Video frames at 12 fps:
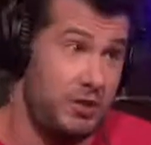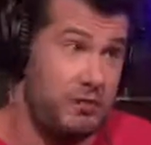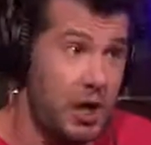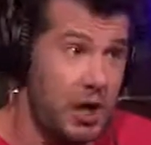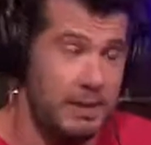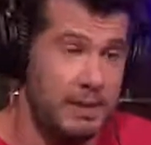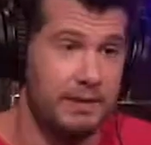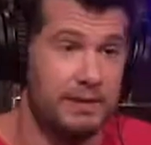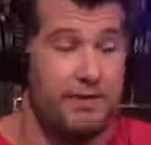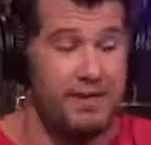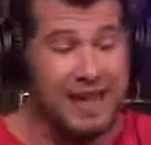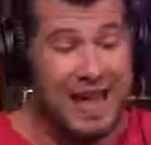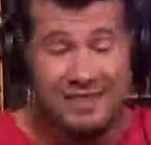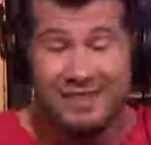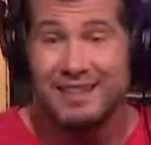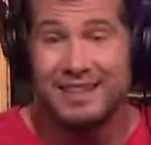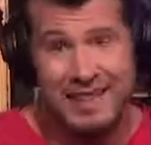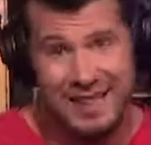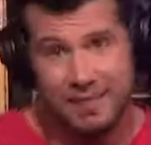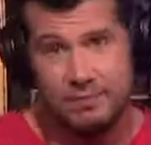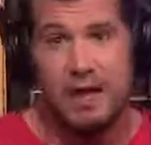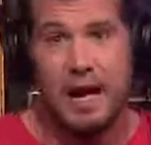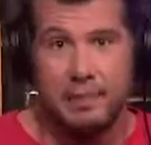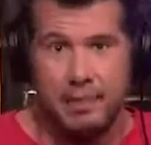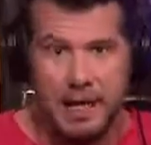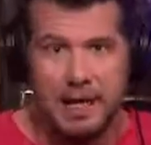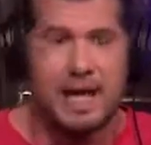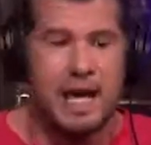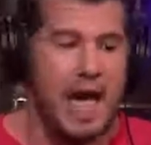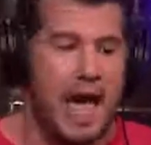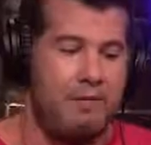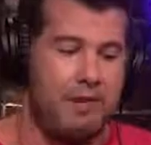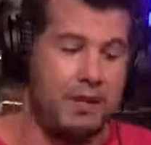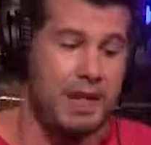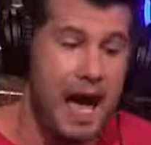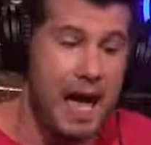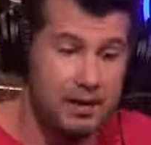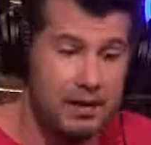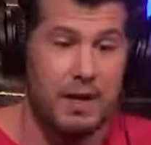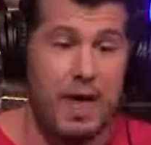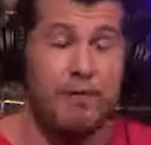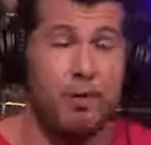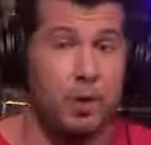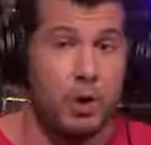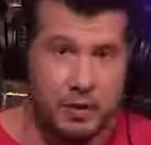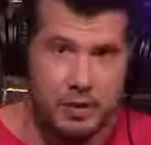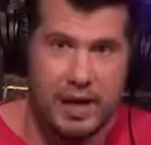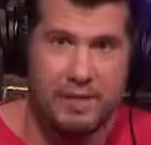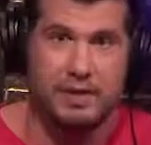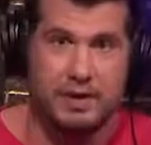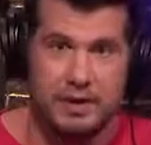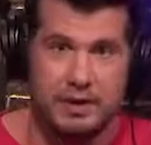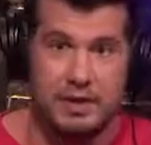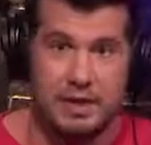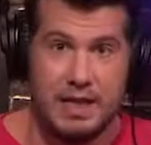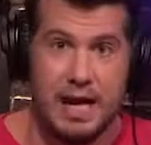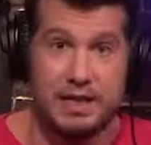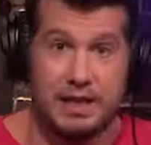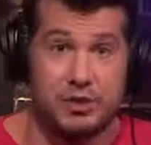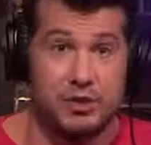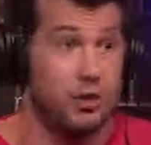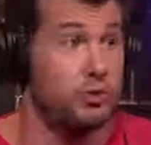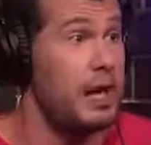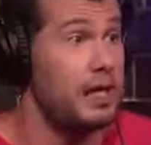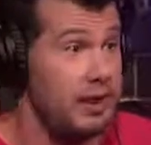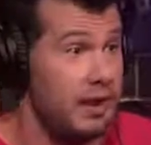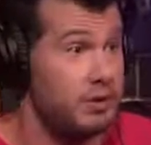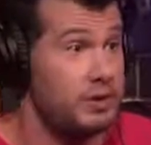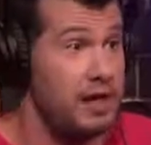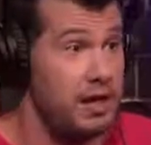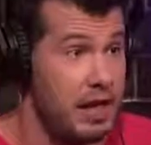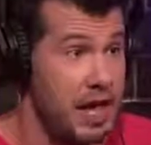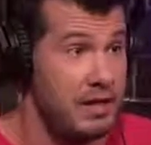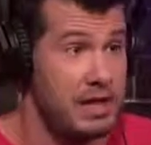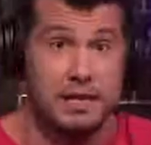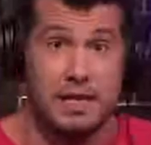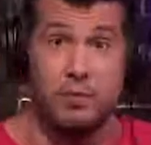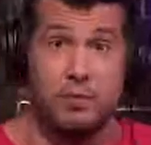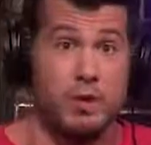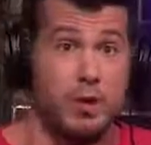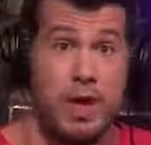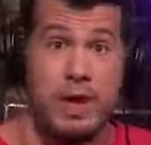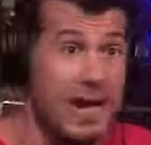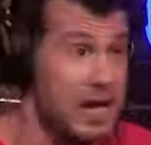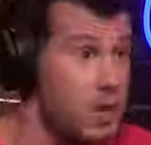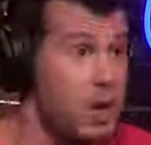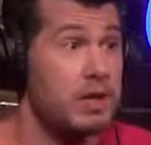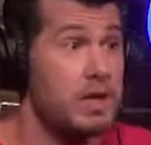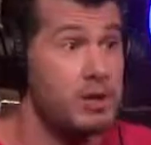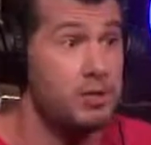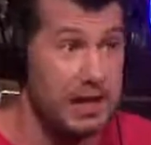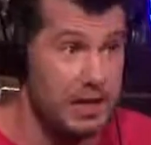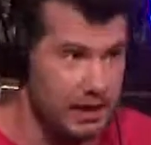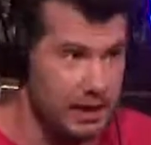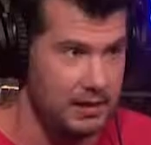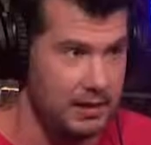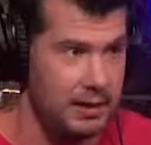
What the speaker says: We've talked about this. Having not done stand-up comedy, having not ever worked with an FCC guidelines, there's a great thing with the internet is that, you know, anyone can do anything.